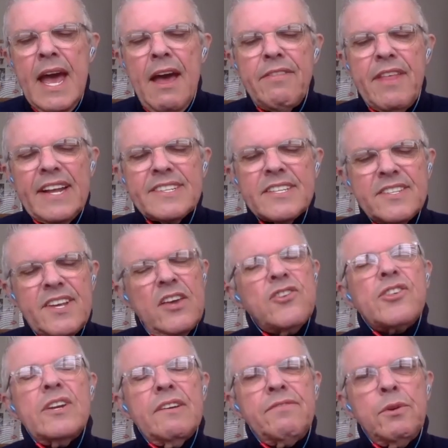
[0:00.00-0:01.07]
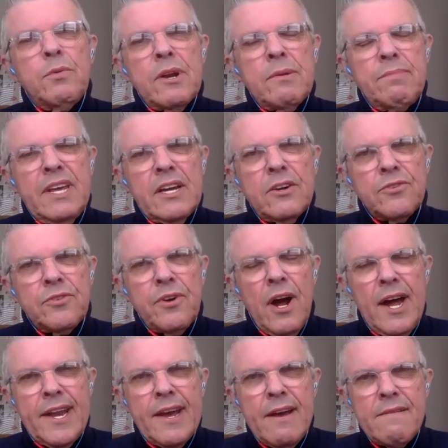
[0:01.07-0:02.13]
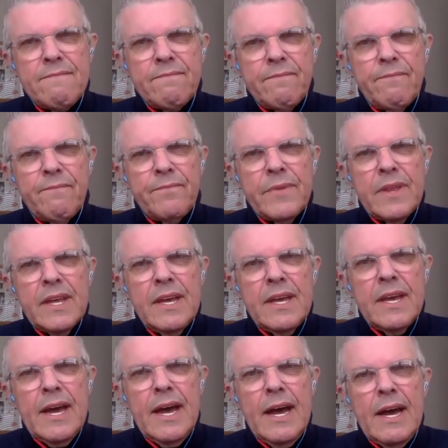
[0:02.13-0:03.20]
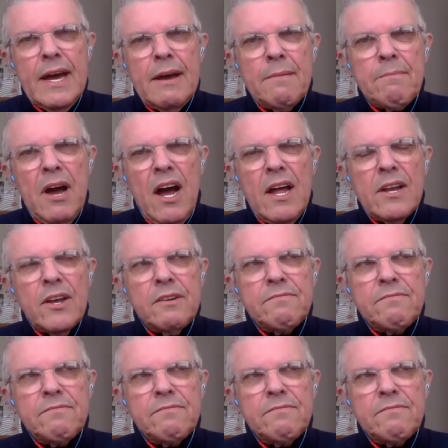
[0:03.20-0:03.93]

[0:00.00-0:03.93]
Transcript: That's essential if you want to be a good writer. I learned